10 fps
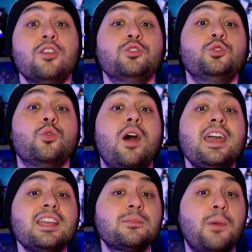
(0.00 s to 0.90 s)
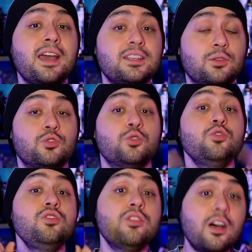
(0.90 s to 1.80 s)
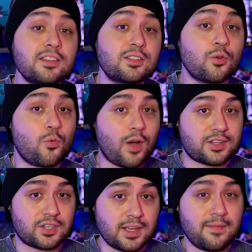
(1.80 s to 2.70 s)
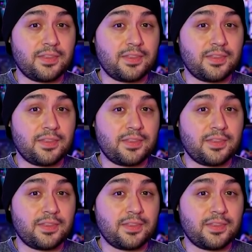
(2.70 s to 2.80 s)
Do I advise you to not watch